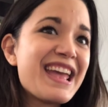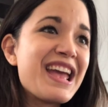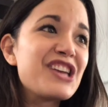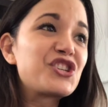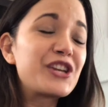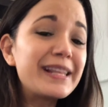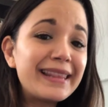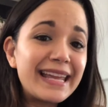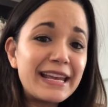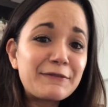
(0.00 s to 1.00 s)
she
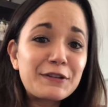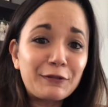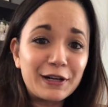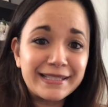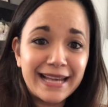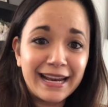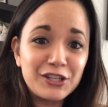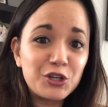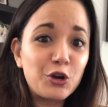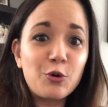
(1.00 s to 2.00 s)
leaves for a
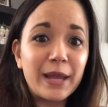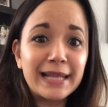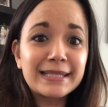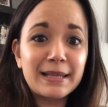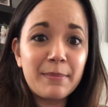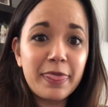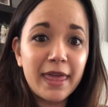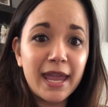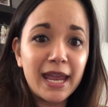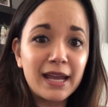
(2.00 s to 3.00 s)
second to go get
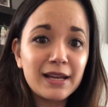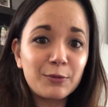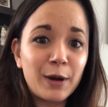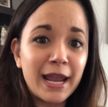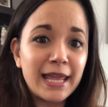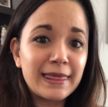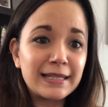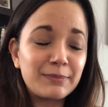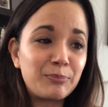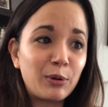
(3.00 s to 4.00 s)
something, right,
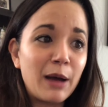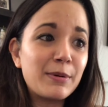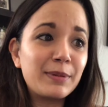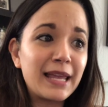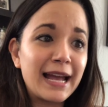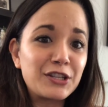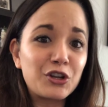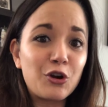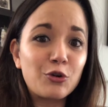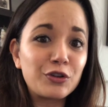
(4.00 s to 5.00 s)
that probably had to
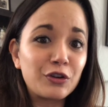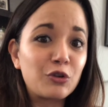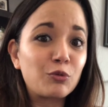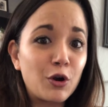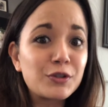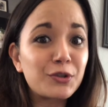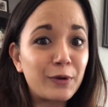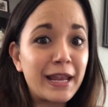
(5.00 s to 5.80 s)
go to the grocery